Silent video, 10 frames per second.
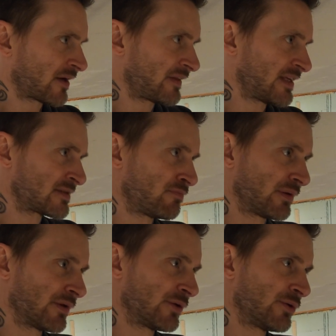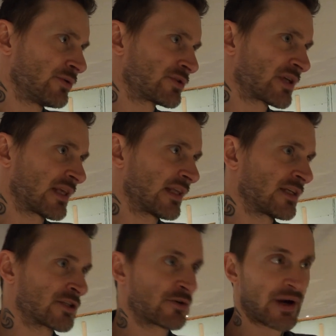these blues and
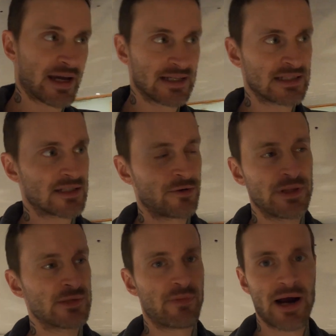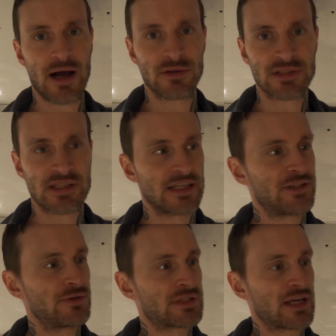these grays, or these browns. They
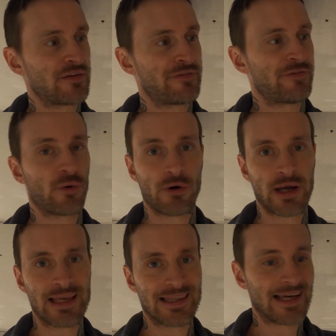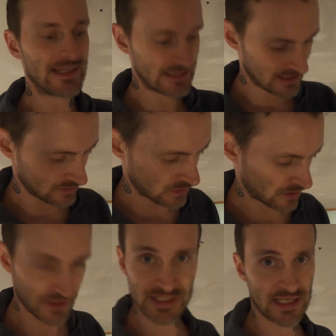do say for a light.
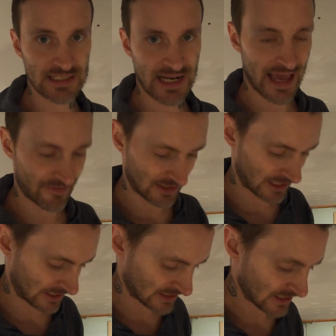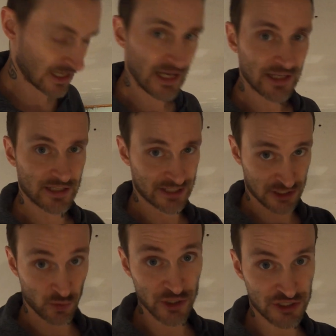Well, this doesn't have a light. The
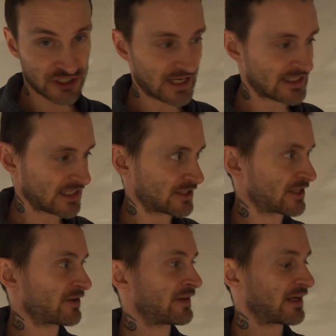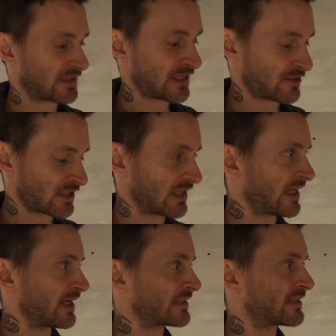switch says that there's a
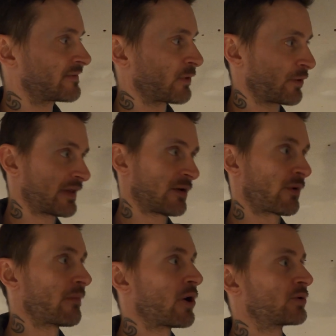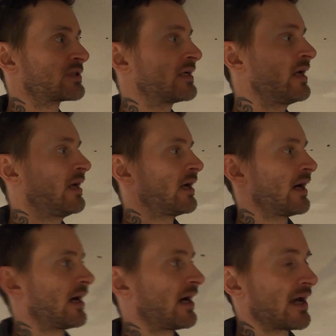light, or the remote,
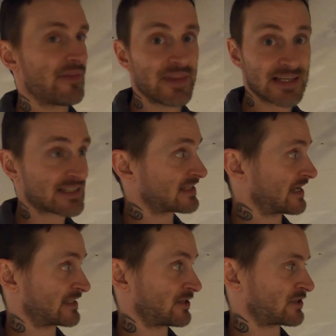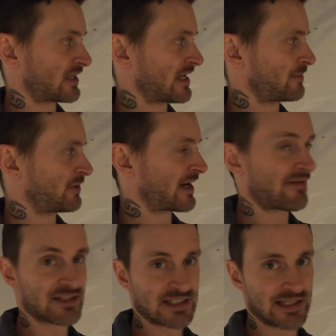and this says there's a light, but
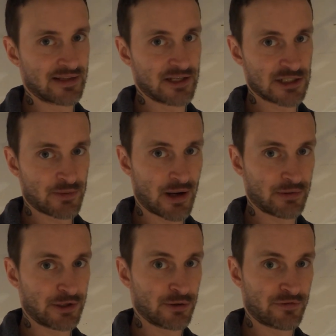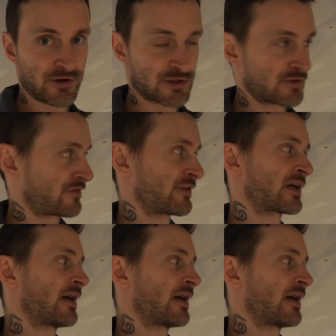obviously these are probably universal for the